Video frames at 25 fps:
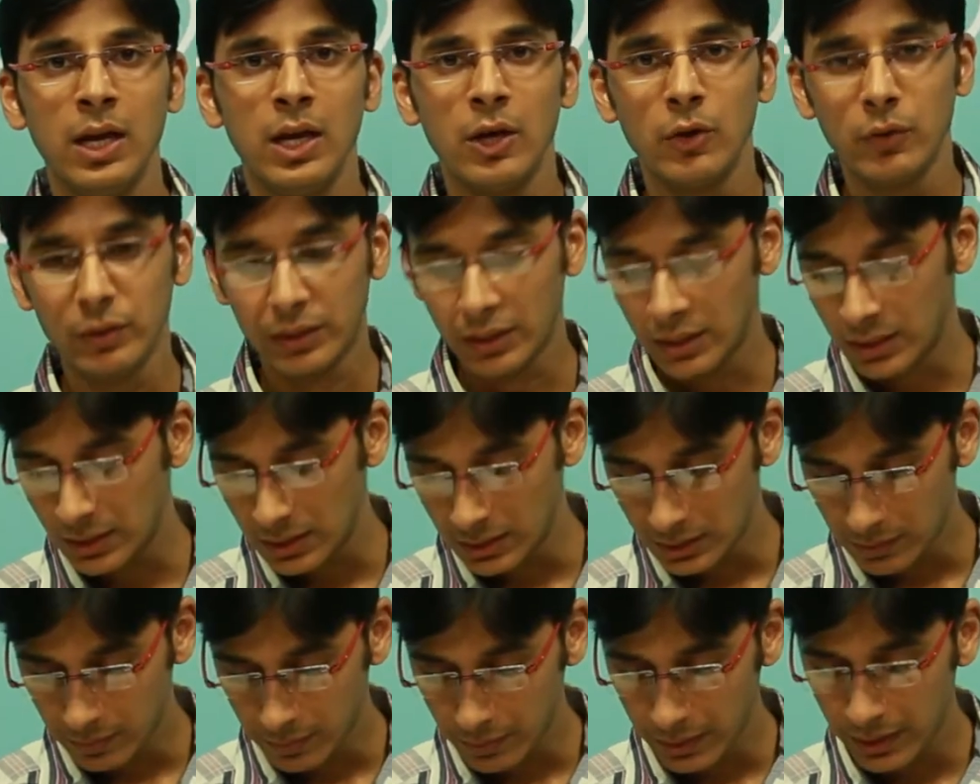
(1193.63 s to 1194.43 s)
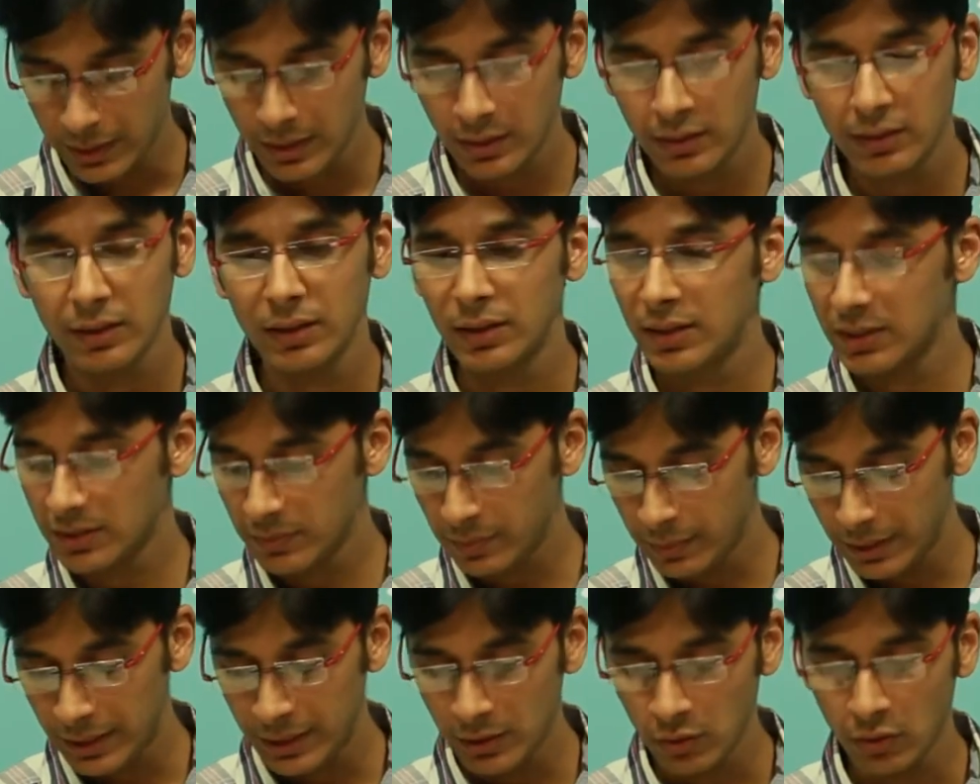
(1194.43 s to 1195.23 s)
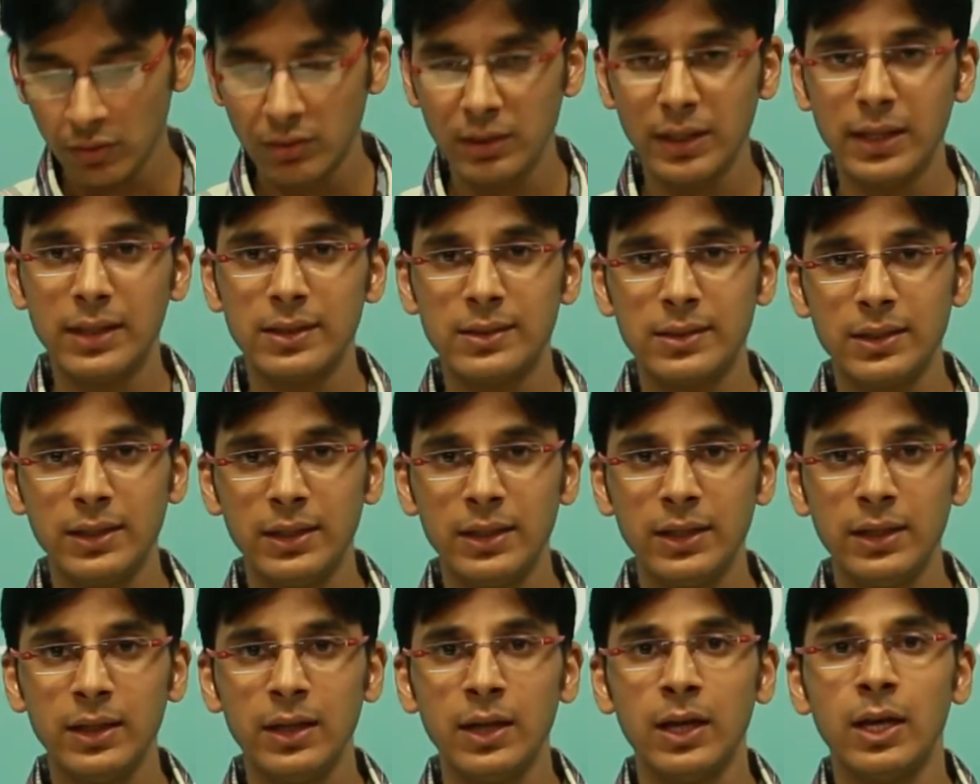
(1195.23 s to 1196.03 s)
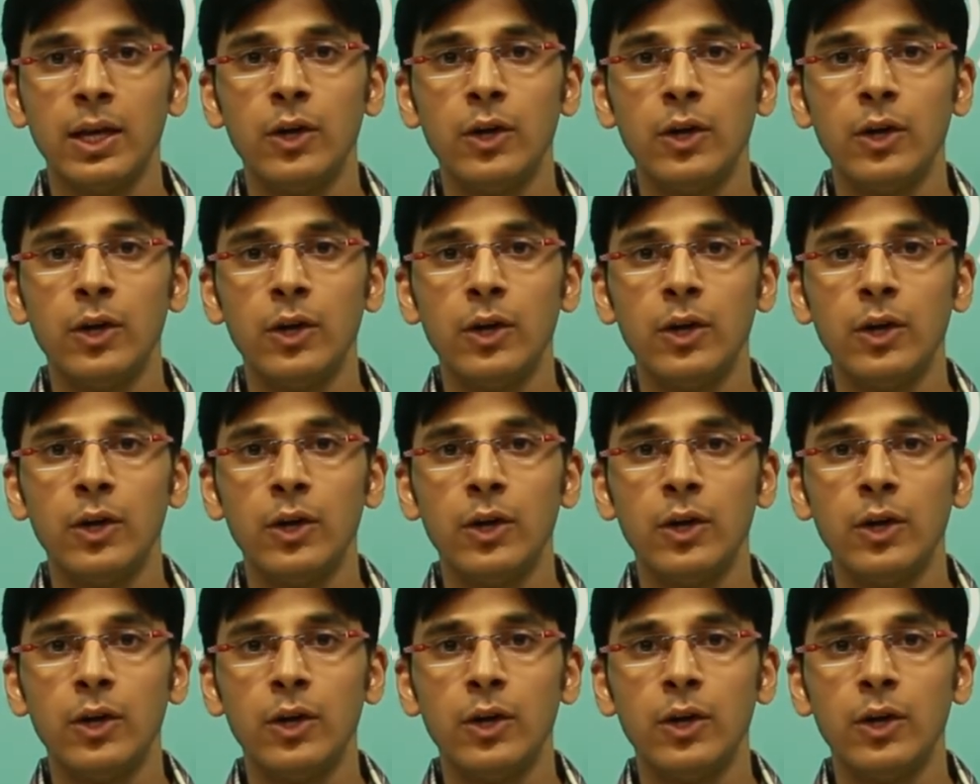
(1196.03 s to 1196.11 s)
you can display it on the LCD.